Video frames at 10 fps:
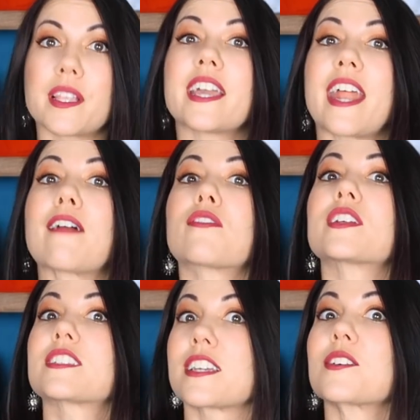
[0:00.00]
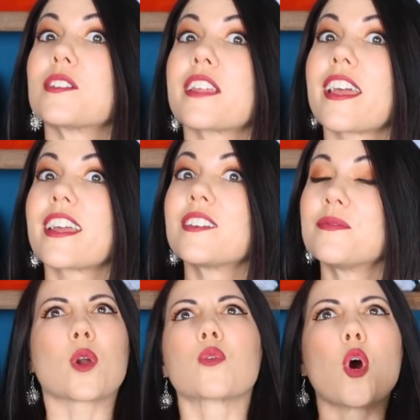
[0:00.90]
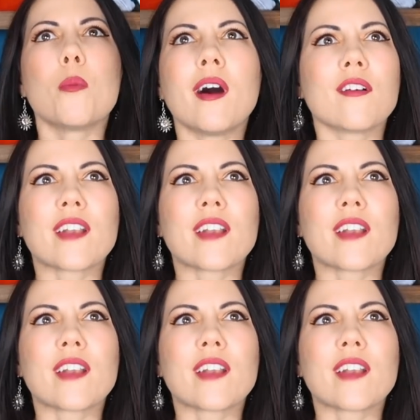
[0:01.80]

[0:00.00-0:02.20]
played every single day. And the aroma